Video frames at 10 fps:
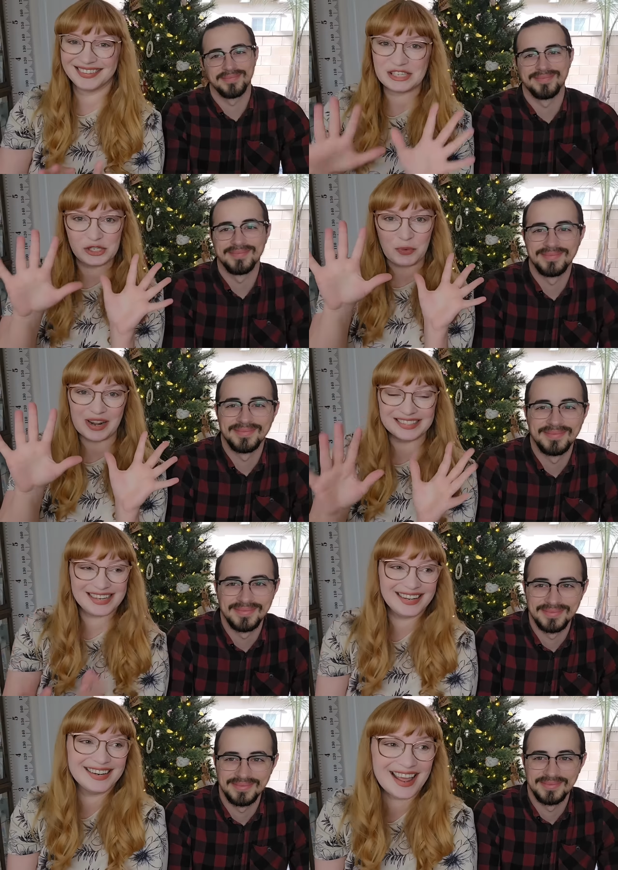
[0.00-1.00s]

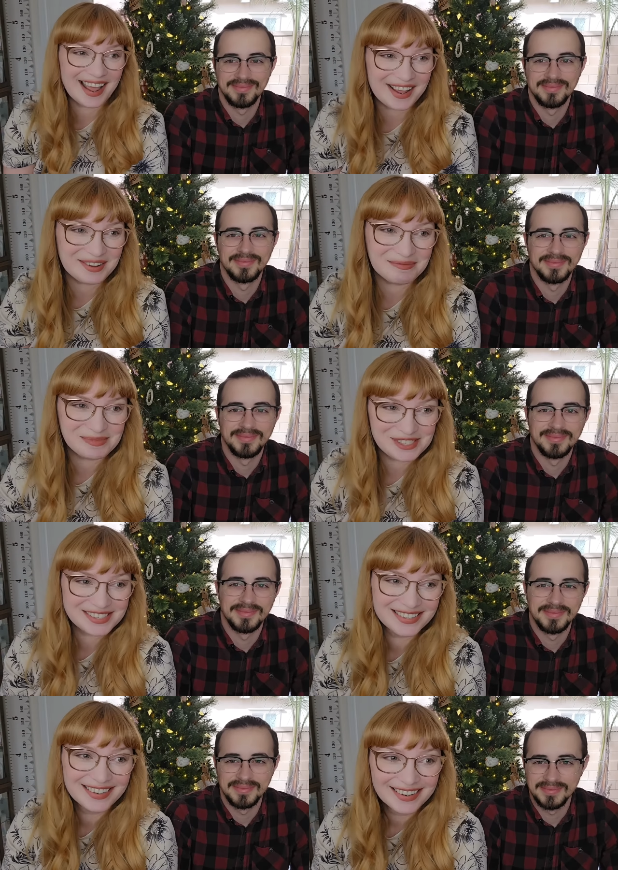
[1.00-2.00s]
Speaker 1: twenty names
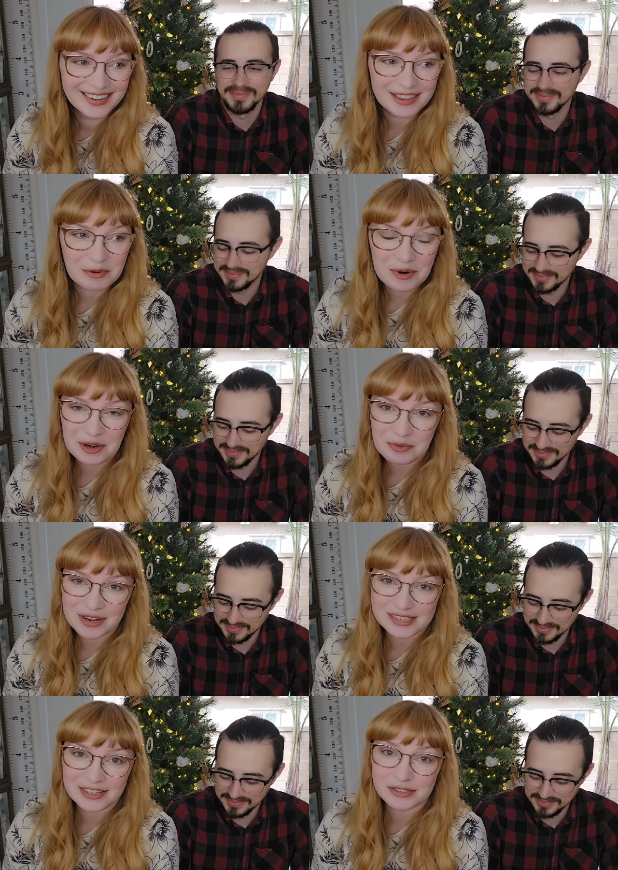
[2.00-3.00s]
that we're going to read
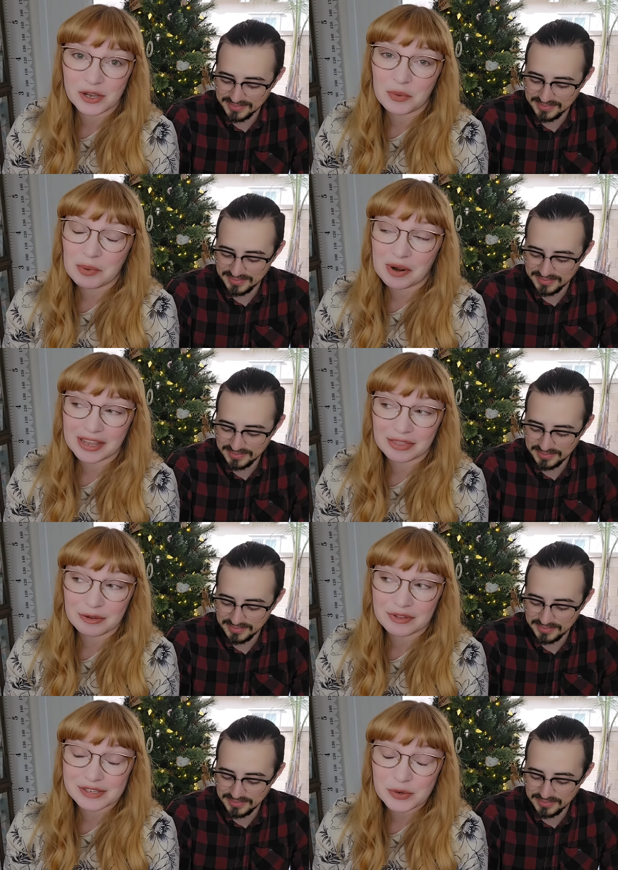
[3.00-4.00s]
to you. So we want to get through
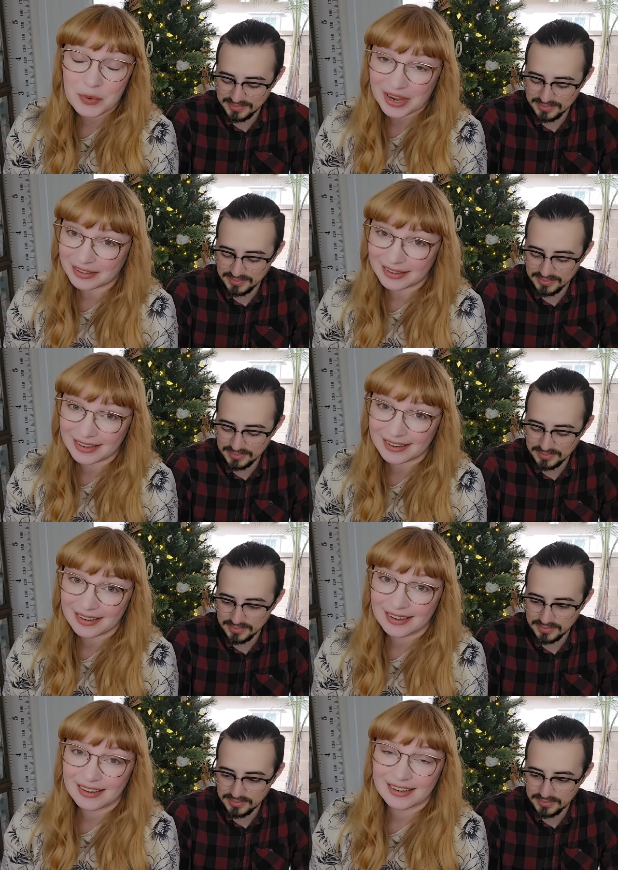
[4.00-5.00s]
this quickly
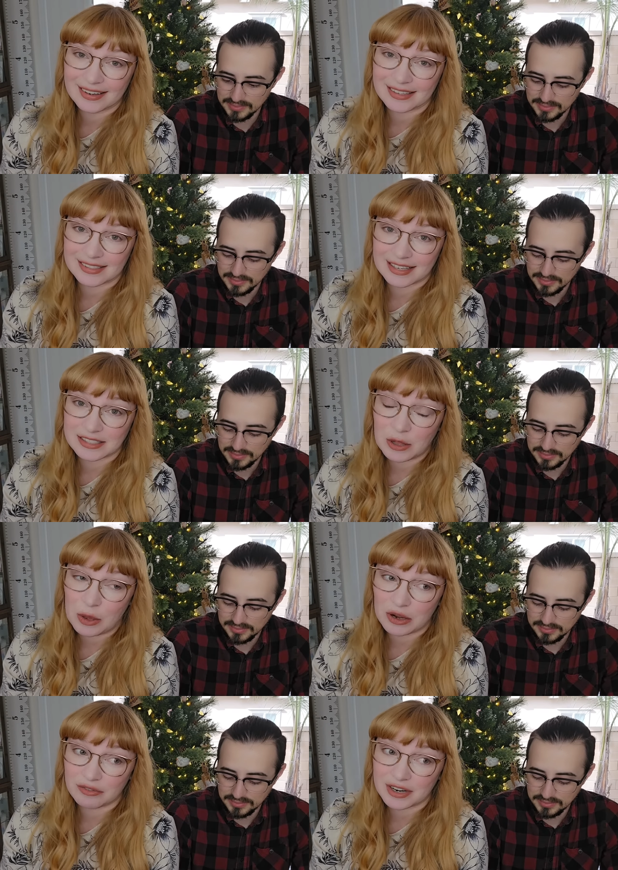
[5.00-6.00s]
because that's a
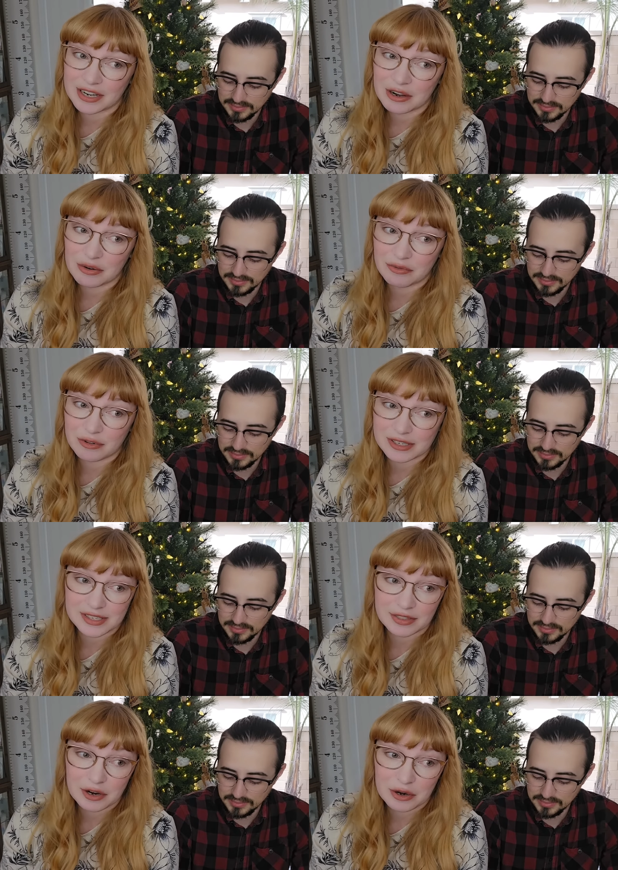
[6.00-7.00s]
long video if we
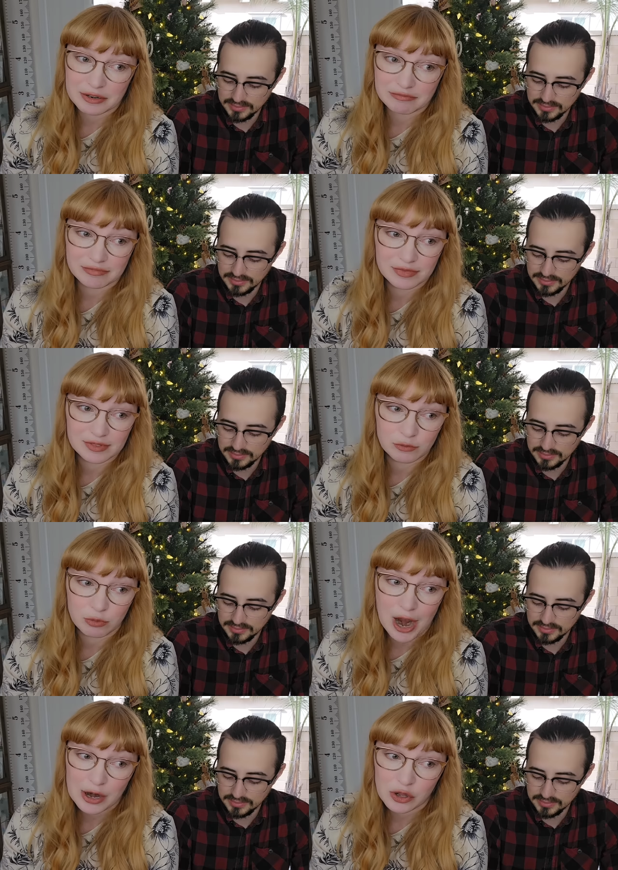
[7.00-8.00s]
sit there and
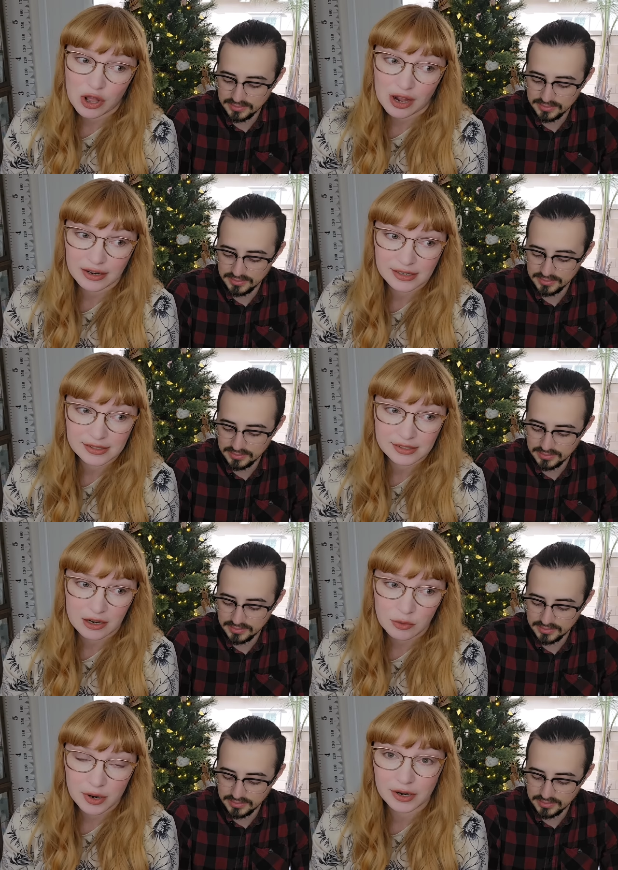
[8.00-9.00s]
prattle on. So
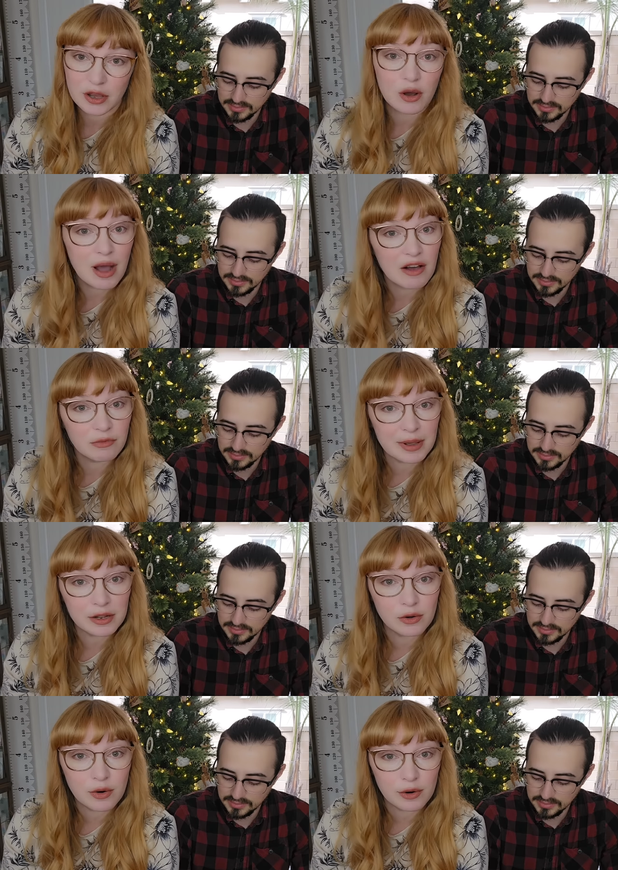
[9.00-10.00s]
we're going to go
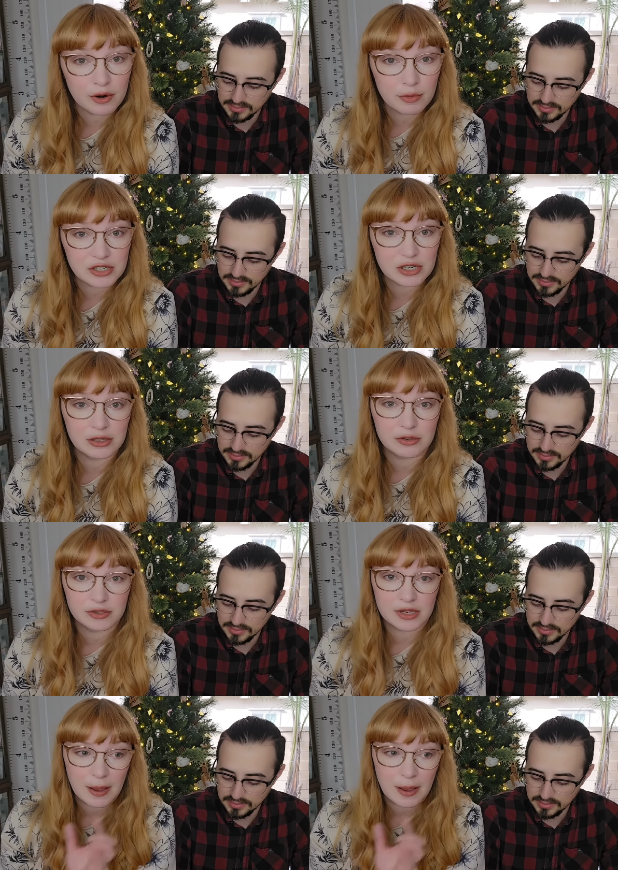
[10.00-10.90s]
alphabetical order, which includes